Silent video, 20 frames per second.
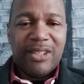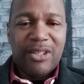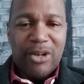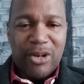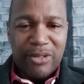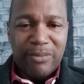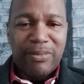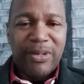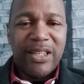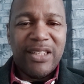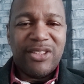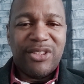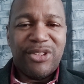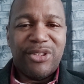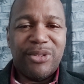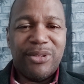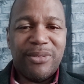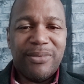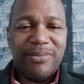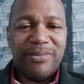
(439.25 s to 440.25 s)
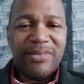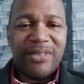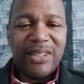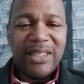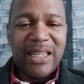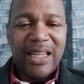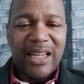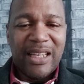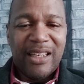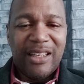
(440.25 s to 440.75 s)
God bless you.
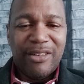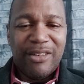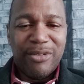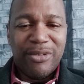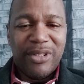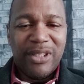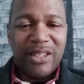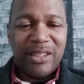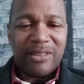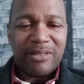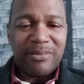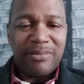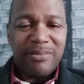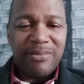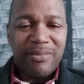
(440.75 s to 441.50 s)
Hallelujah.